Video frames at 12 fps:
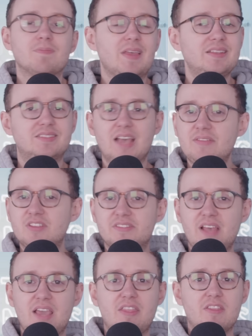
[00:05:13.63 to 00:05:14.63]
it's safe to
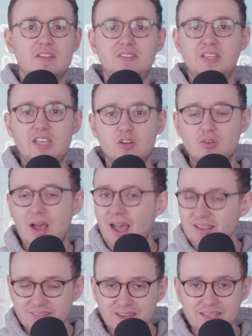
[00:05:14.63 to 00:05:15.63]
say that the deal
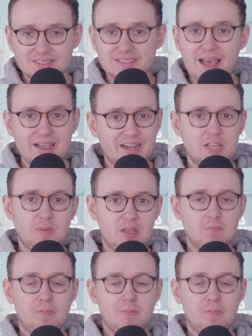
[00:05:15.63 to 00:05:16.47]
hasn't exactly been